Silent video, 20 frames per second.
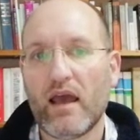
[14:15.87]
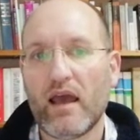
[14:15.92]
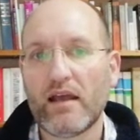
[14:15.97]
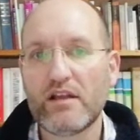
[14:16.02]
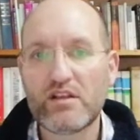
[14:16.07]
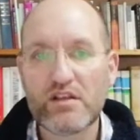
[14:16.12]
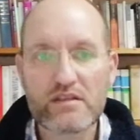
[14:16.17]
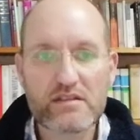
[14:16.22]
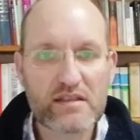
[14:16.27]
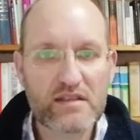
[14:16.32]

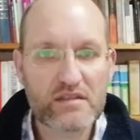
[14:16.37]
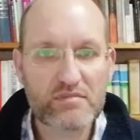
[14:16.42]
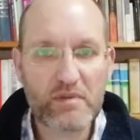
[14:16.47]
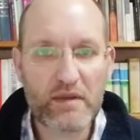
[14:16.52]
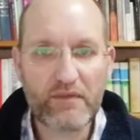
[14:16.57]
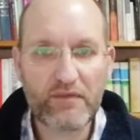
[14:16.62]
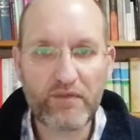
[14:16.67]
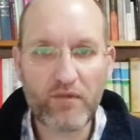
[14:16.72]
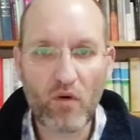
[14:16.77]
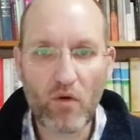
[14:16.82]
And just as
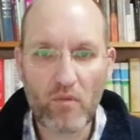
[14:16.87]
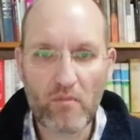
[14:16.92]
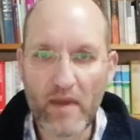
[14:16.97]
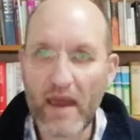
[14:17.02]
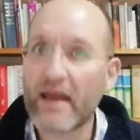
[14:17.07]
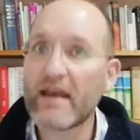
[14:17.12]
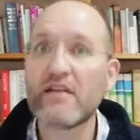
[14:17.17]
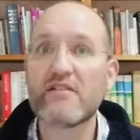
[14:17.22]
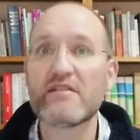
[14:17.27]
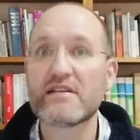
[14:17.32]
before,
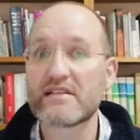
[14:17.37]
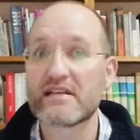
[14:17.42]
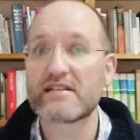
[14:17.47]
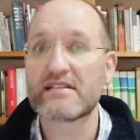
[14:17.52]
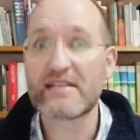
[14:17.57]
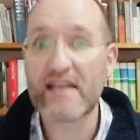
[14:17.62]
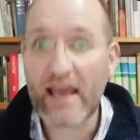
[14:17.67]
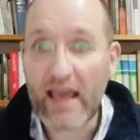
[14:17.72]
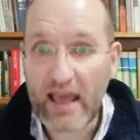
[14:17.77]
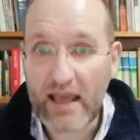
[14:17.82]
manna is a
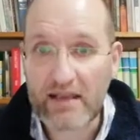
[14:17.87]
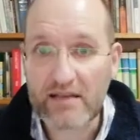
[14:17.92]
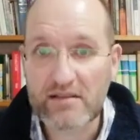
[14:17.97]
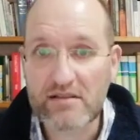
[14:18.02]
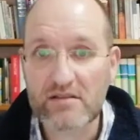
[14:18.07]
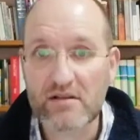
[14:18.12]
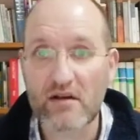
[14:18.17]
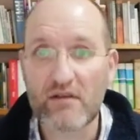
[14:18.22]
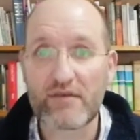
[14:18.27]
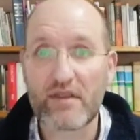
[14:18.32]

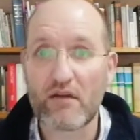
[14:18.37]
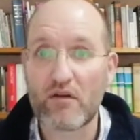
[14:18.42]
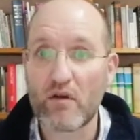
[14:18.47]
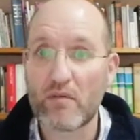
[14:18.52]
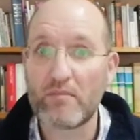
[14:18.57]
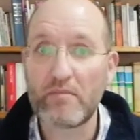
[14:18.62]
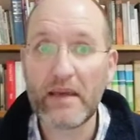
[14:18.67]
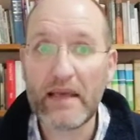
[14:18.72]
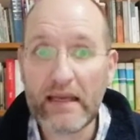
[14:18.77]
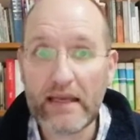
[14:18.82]
test of their
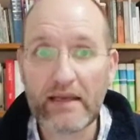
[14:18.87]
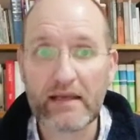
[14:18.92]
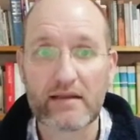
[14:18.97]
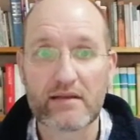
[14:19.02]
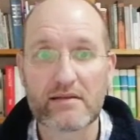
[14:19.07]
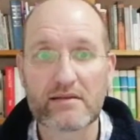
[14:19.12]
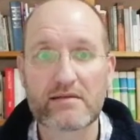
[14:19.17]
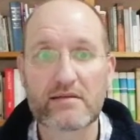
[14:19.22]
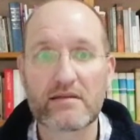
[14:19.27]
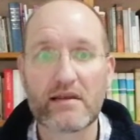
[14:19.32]

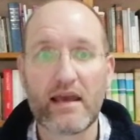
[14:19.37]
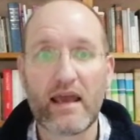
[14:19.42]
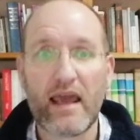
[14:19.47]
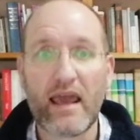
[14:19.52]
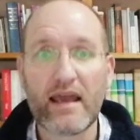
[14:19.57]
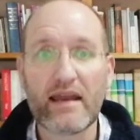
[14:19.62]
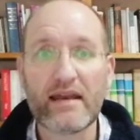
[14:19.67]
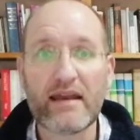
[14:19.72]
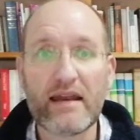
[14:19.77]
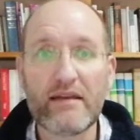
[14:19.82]
obedience
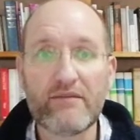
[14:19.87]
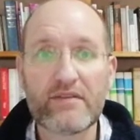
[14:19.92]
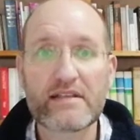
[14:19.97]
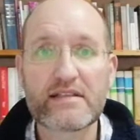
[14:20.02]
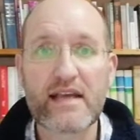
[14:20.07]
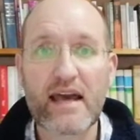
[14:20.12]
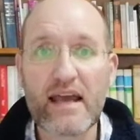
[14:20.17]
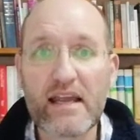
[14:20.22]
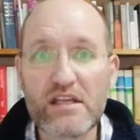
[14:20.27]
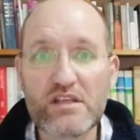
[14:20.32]
and an
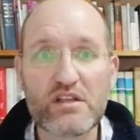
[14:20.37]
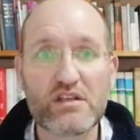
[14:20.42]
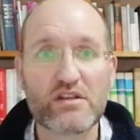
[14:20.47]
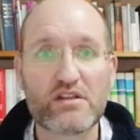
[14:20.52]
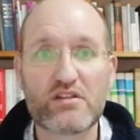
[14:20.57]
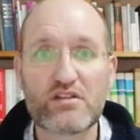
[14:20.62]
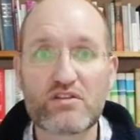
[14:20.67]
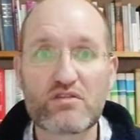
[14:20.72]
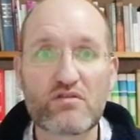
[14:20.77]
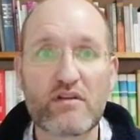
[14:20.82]
invitation
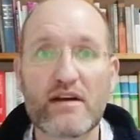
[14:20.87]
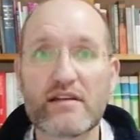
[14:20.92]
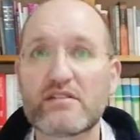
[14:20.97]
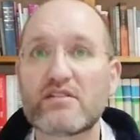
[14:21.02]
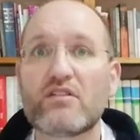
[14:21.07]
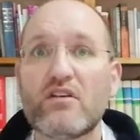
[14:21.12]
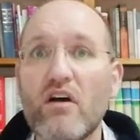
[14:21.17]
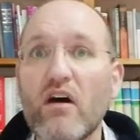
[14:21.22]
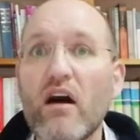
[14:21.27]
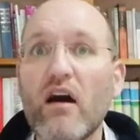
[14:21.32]
to
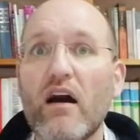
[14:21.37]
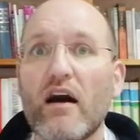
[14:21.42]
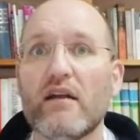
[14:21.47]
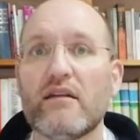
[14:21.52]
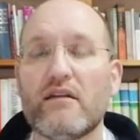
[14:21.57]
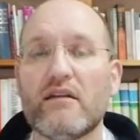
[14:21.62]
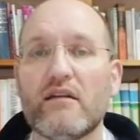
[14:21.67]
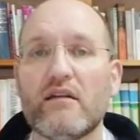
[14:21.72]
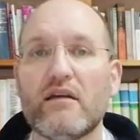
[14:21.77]
trust God.